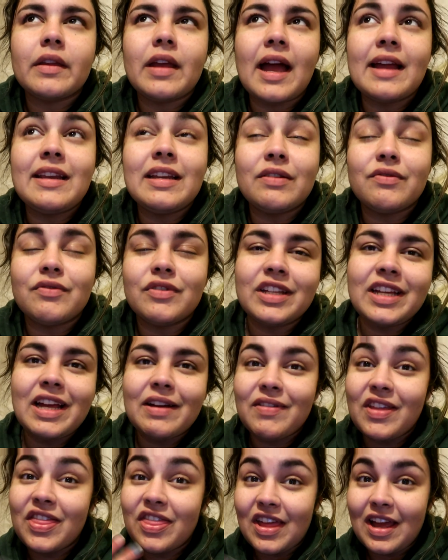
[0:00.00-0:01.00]
I didn't really
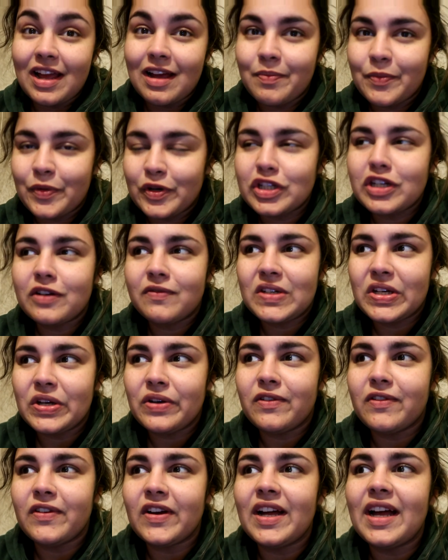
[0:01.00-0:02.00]
ever think much of
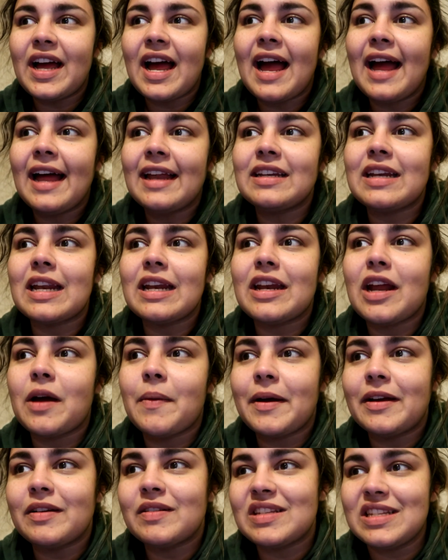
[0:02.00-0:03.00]
Duva, and now
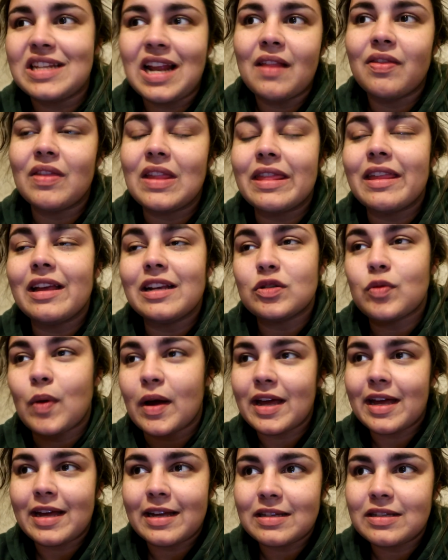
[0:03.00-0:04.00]
I understand that that's why
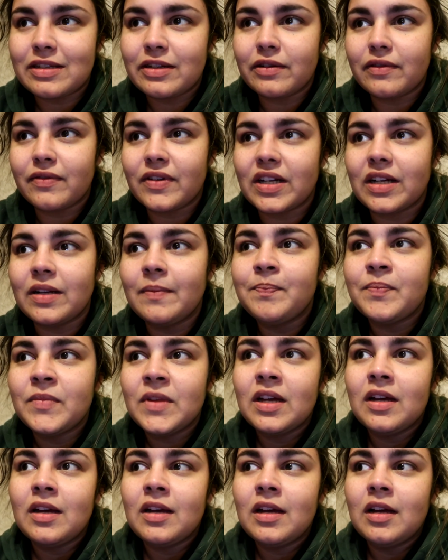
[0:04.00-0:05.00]
it is Duva.
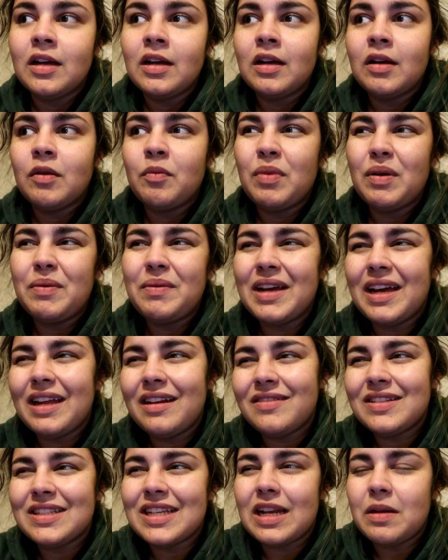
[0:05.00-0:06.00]
But I'm kind
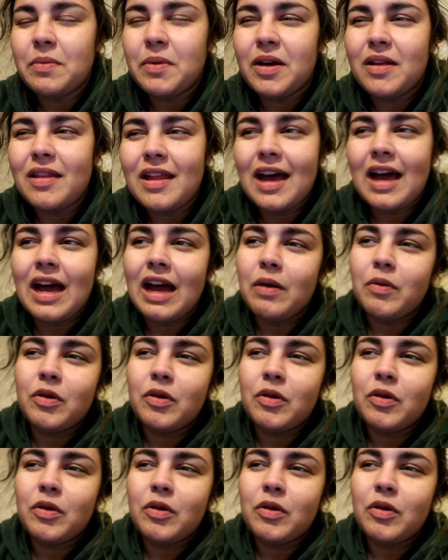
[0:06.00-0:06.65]
of sad about that. I